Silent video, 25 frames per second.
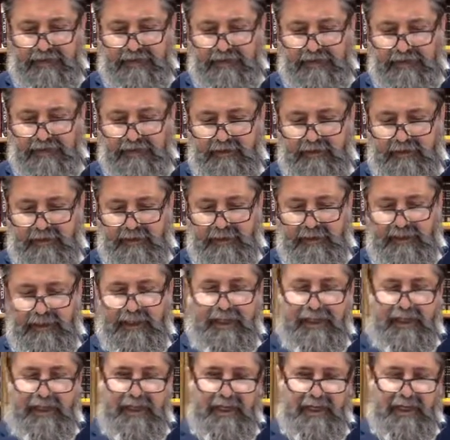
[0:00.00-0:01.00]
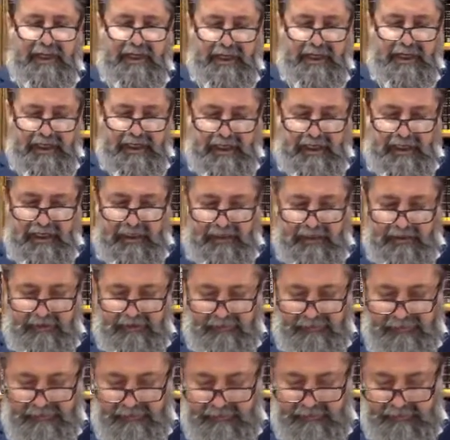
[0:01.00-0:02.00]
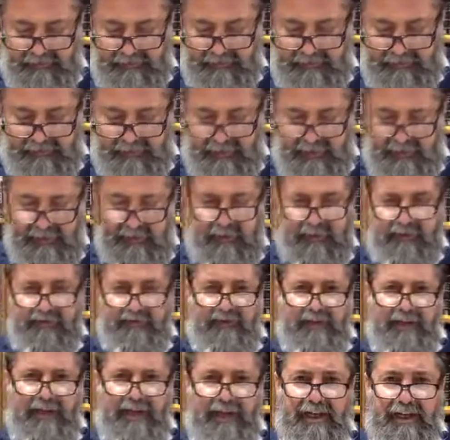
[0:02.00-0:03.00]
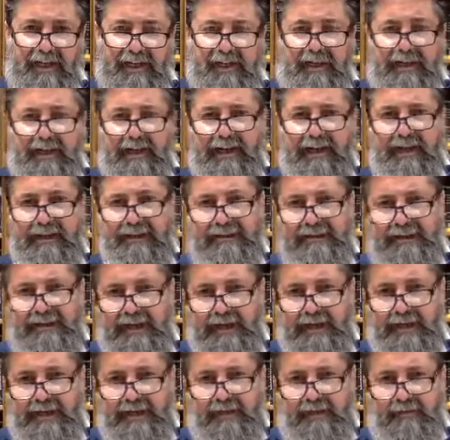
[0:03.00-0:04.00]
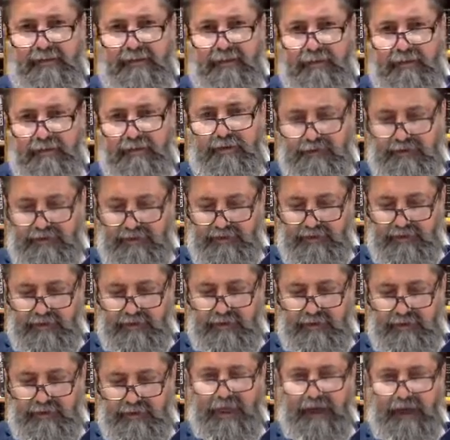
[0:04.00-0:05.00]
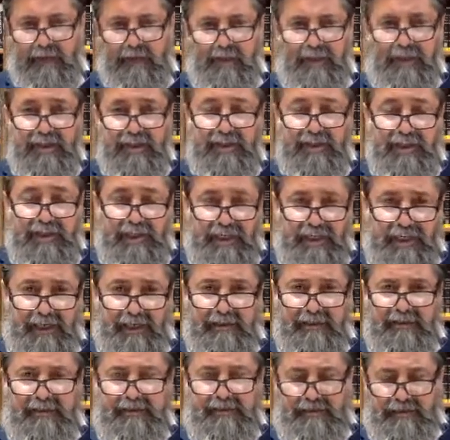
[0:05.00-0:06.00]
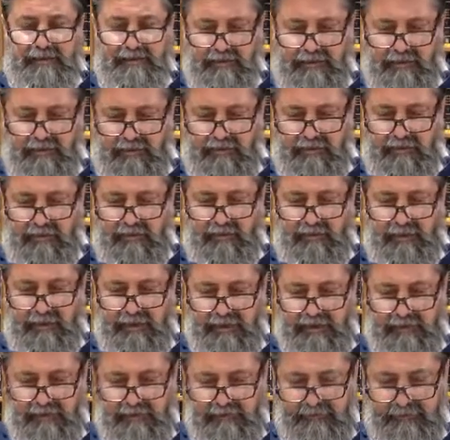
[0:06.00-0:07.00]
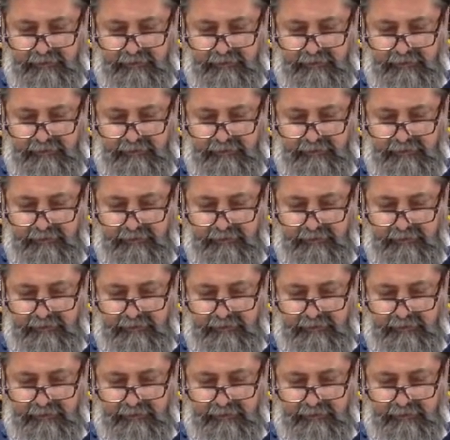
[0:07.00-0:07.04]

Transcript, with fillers: So we see that here Hannah She's finally not sad anymore. She's happy and she eats the korban.